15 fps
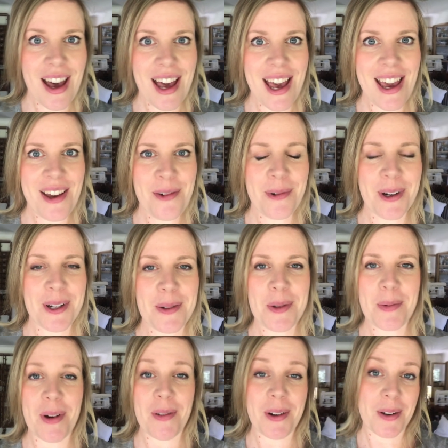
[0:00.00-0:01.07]
Hi, welcome to
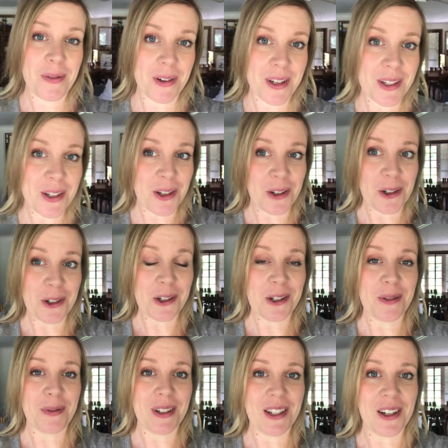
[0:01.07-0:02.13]
my very first YouTube
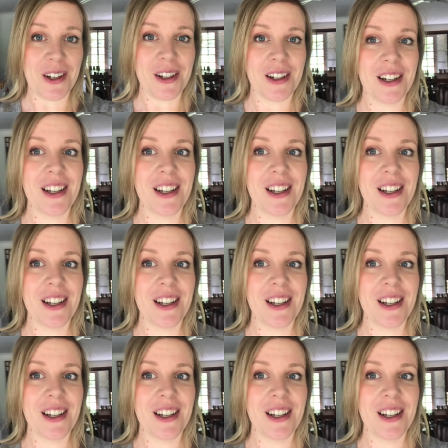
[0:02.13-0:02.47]
video.